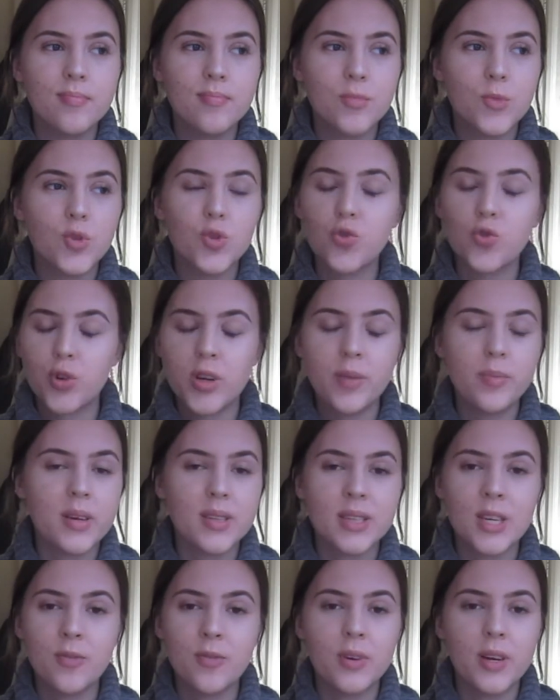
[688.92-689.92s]
just treat
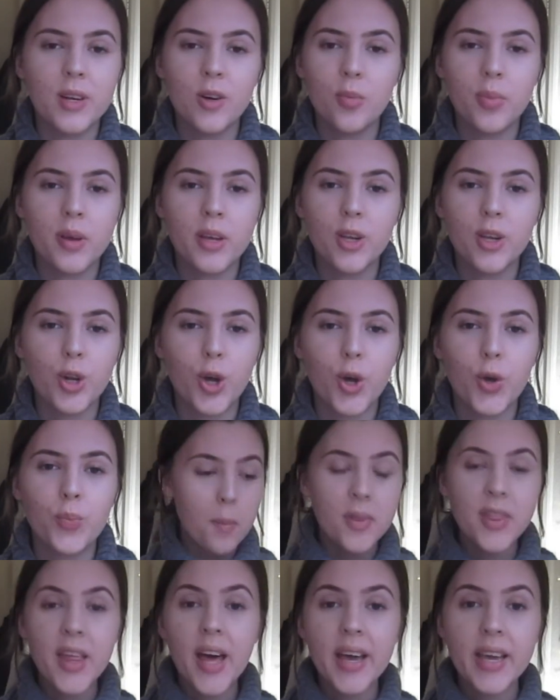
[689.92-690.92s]
myself a little bit, you know?
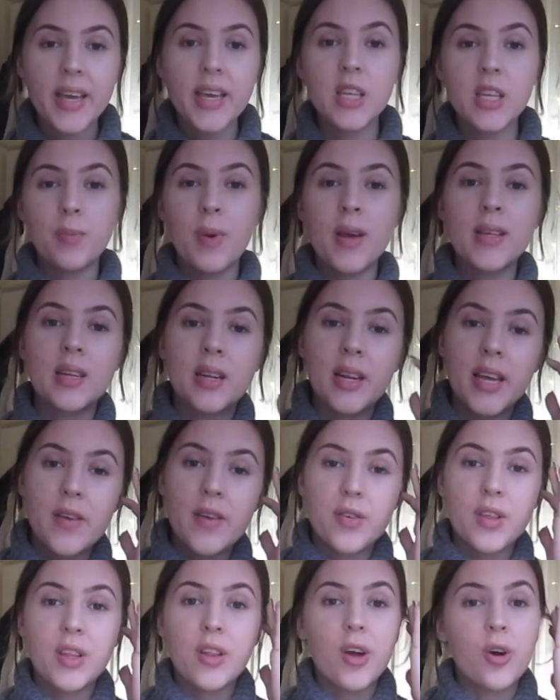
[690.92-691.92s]
But that is basically
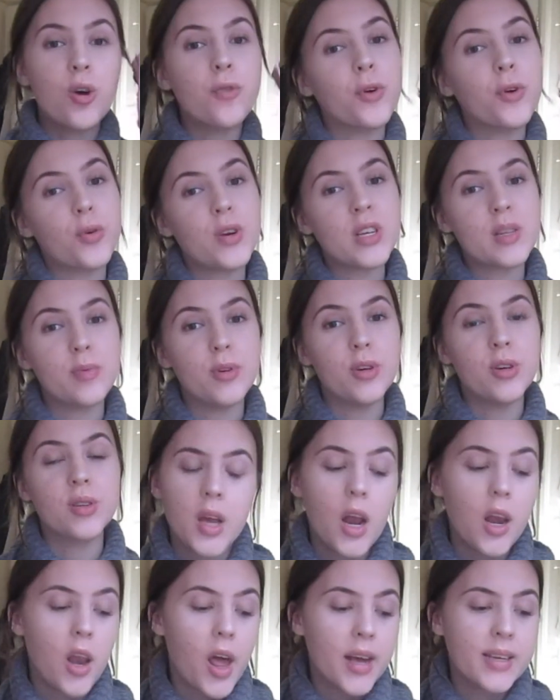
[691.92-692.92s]
everything I got for Christmas.
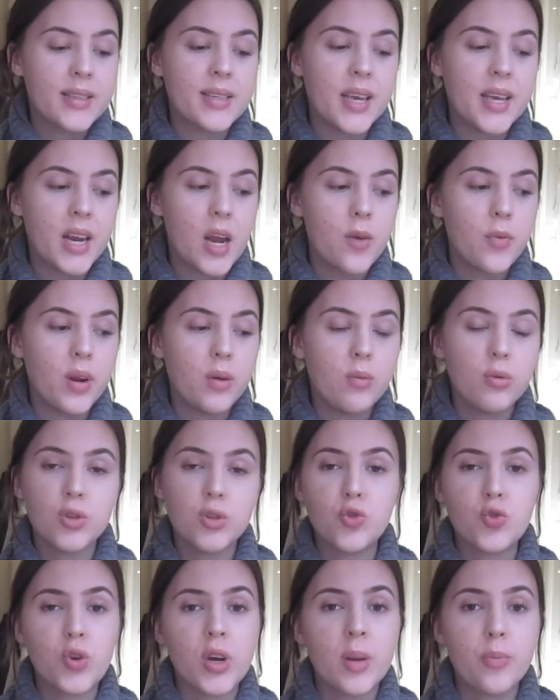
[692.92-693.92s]
Like I said, I really
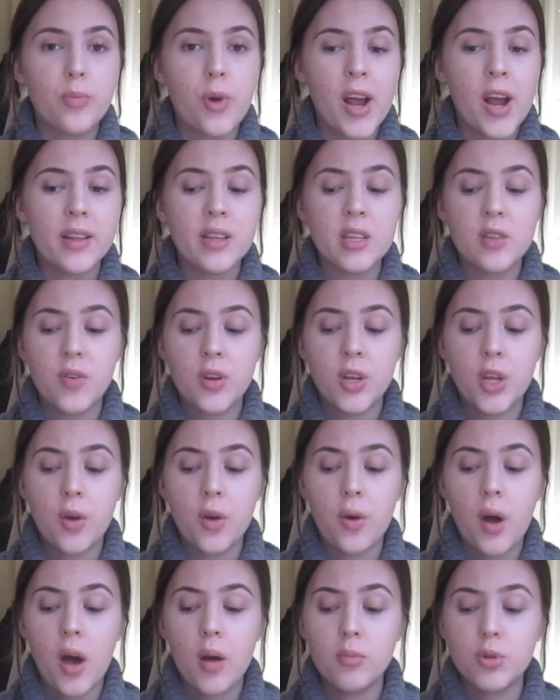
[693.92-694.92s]
wasn't trying to brag in this video.
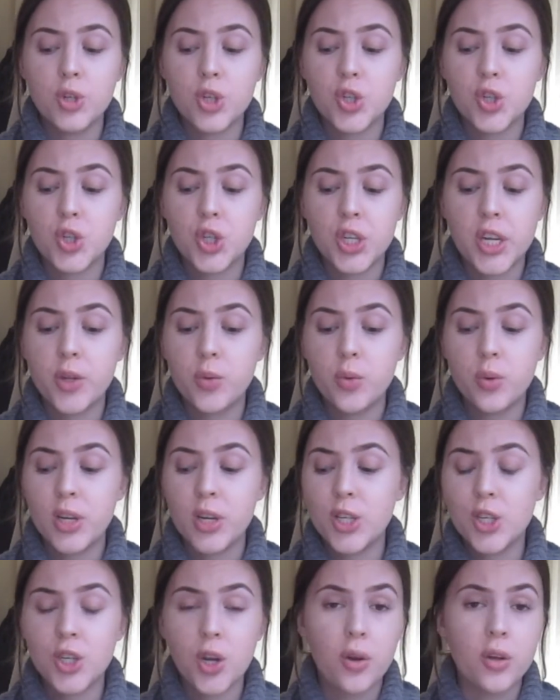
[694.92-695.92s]
I'm just genuinely
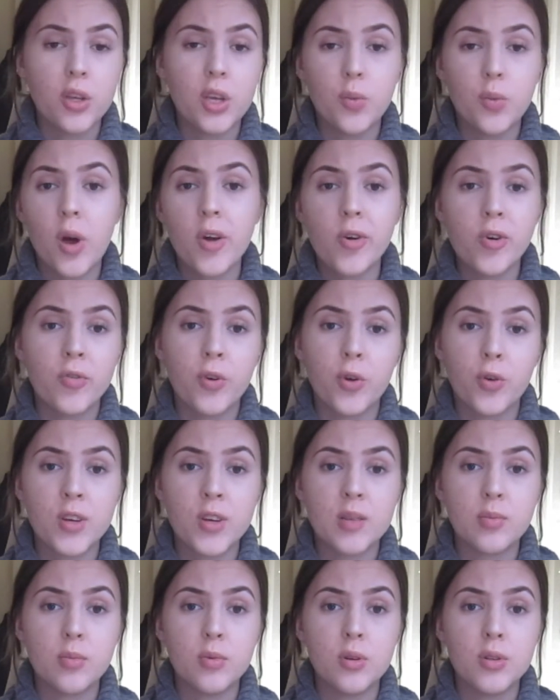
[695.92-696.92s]
showing you what I got for
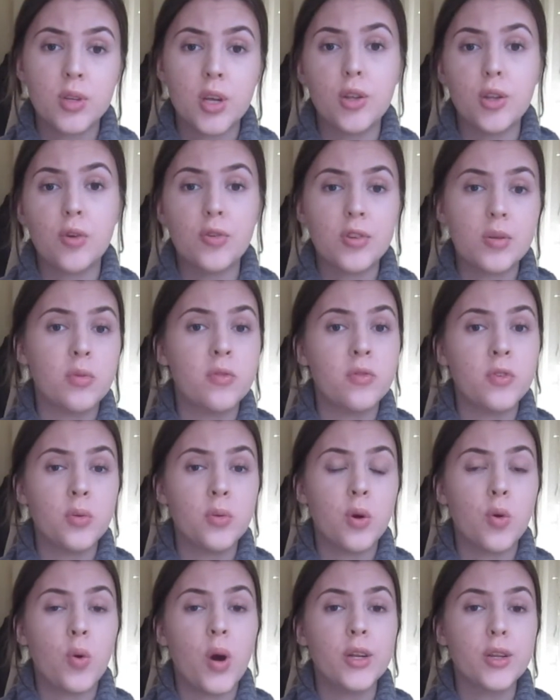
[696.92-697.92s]
Christmas. I know some of you
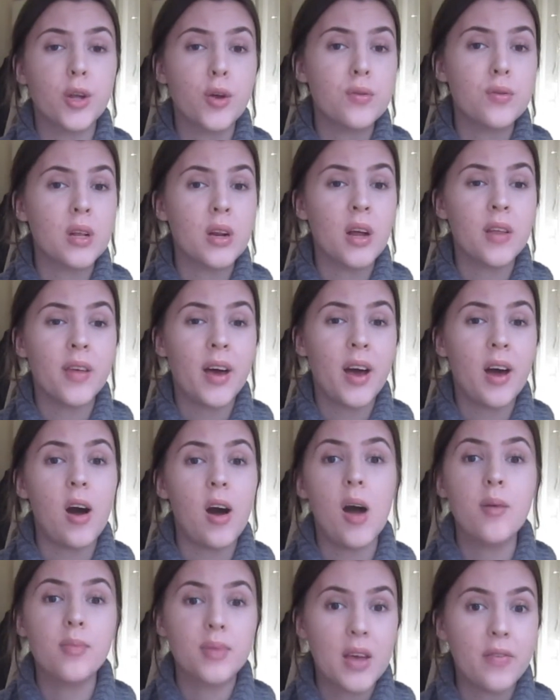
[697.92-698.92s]
are quite nosy like that.
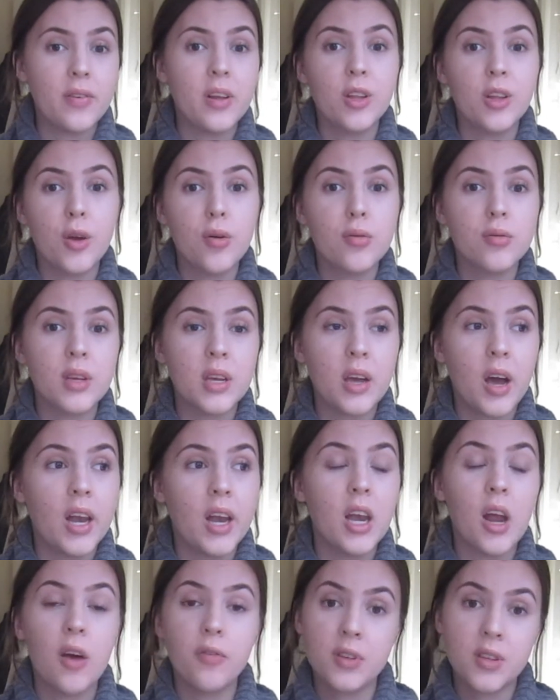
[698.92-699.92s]
I'm definitely nosy. I
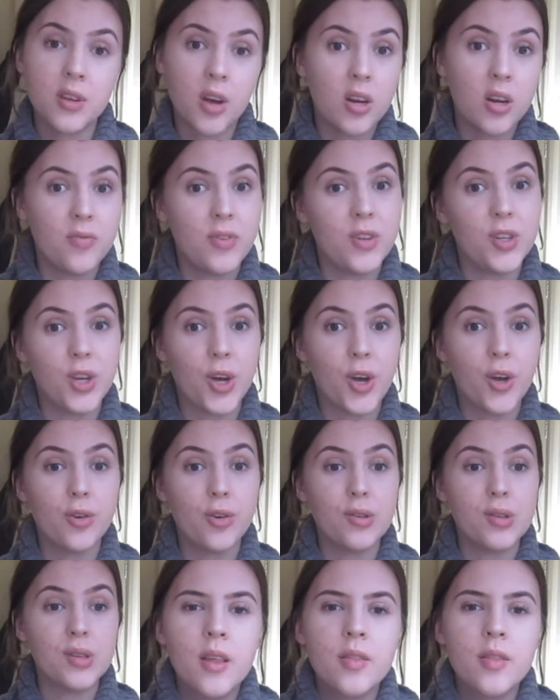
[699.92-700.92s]
love these kind of
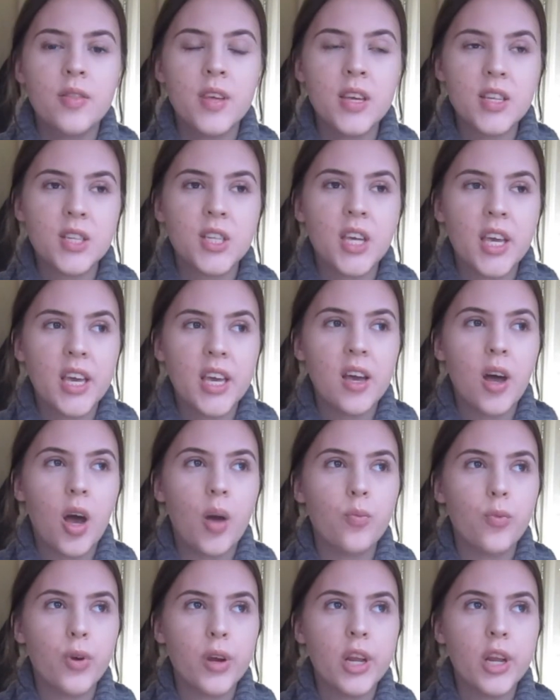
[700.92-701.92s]
videos. This year,
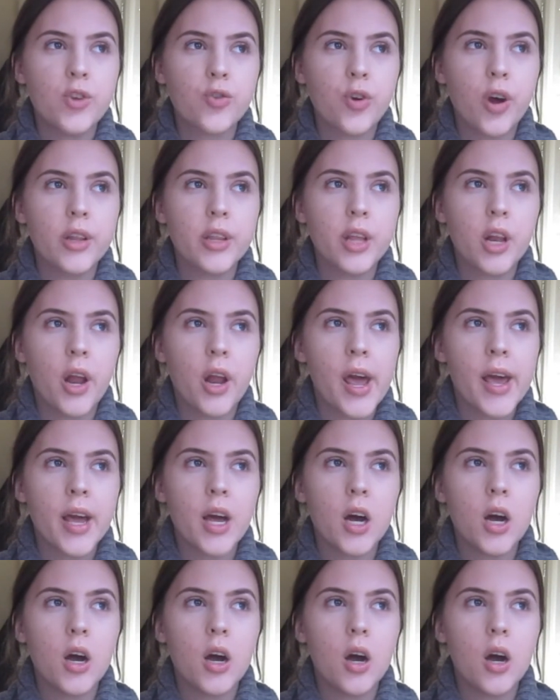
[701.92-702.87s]
I'm really trying to like